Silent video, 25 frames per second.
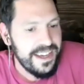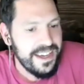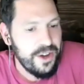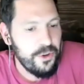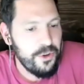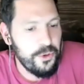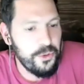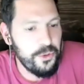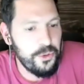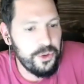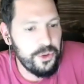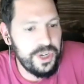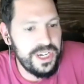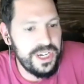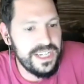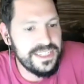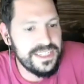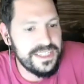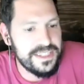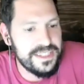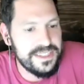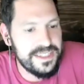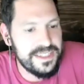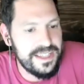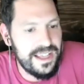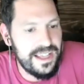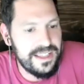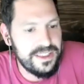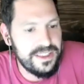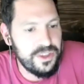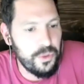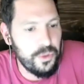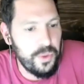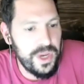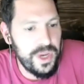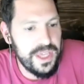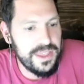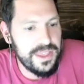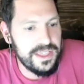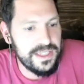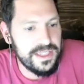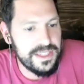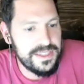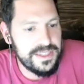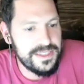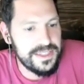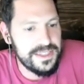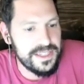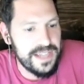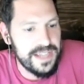What it is is that the way that
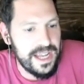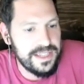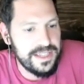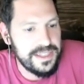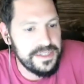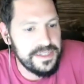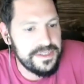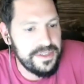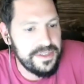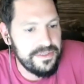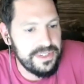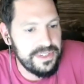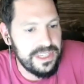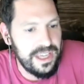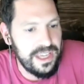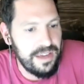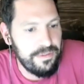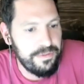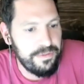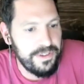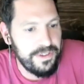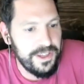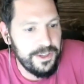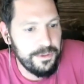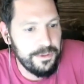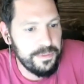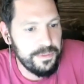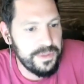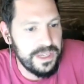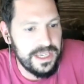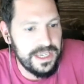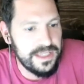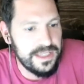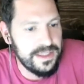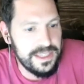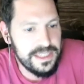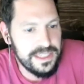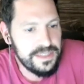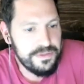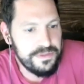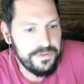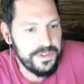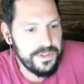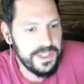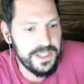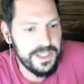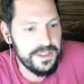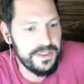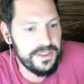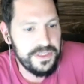this is a nineteen seventy-eight film, and these
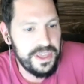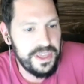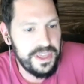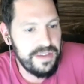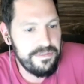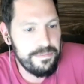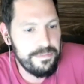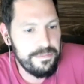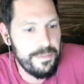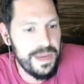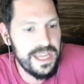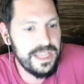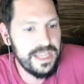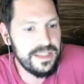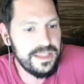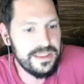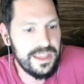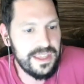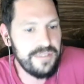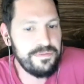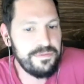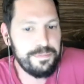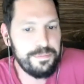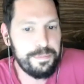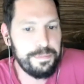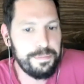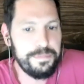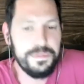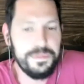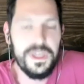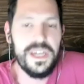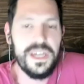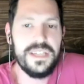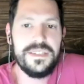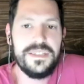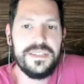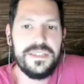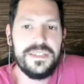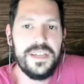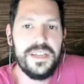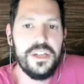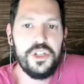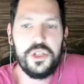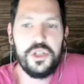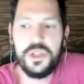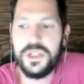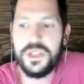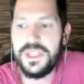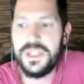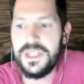feel they've made they've
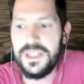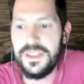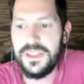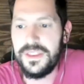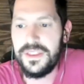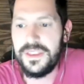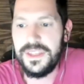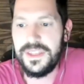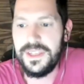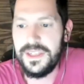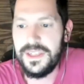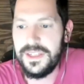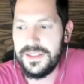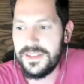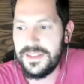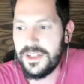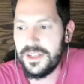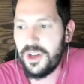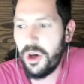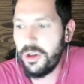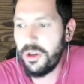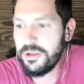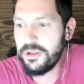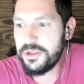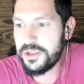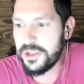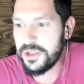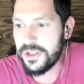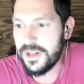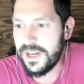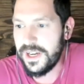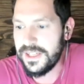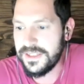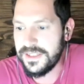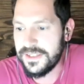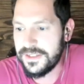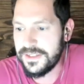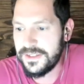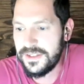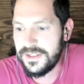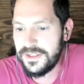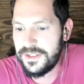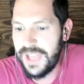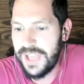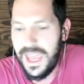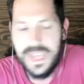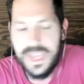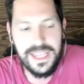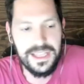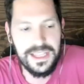essentially the the culture has
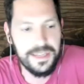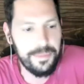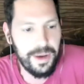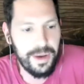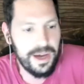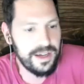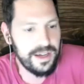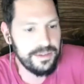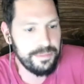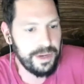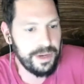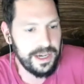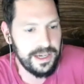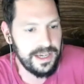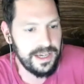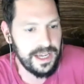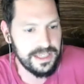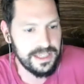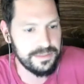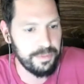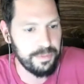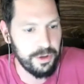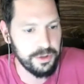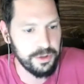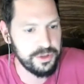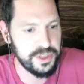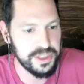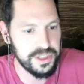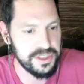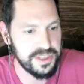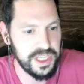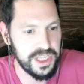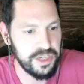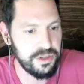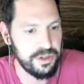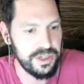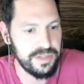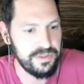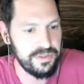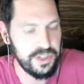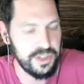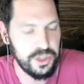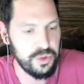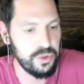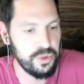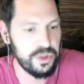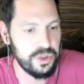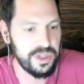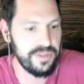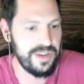taking them on by osmosis. They don't even,
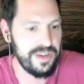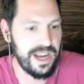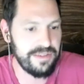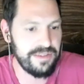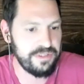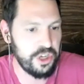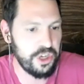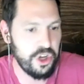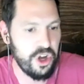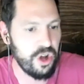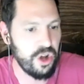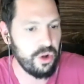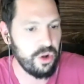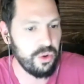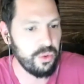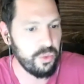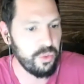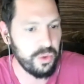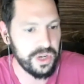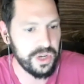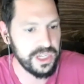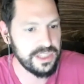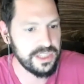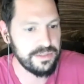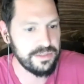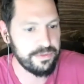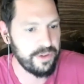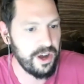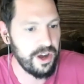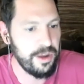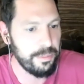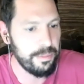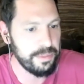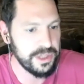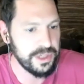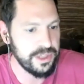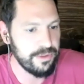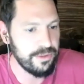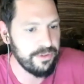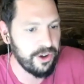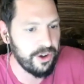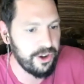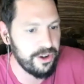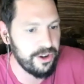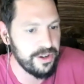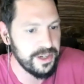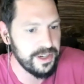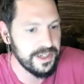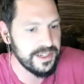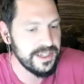you don't even have to know what it's from, but you've
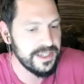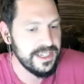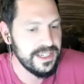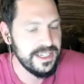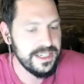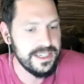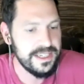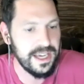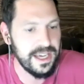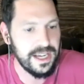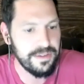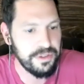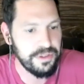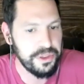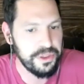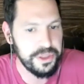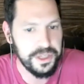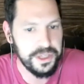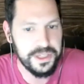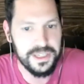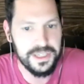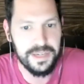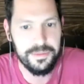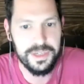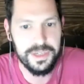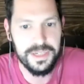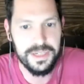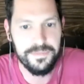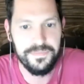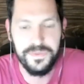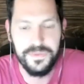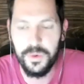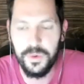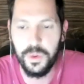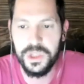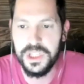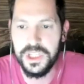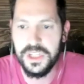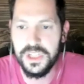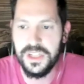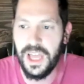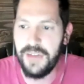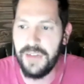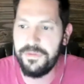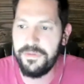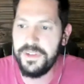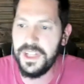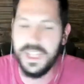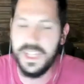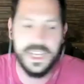heard it, kind of a thing. I mean, when they,
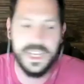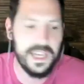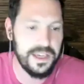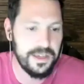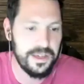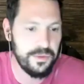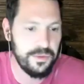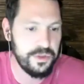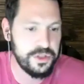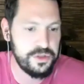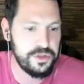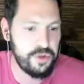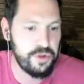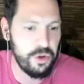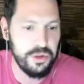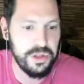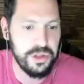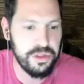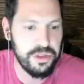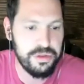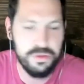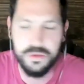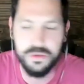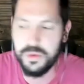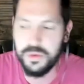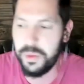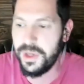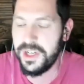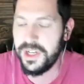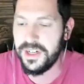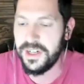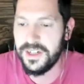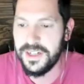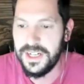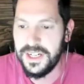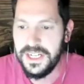I feel like when scrolling through Twitter,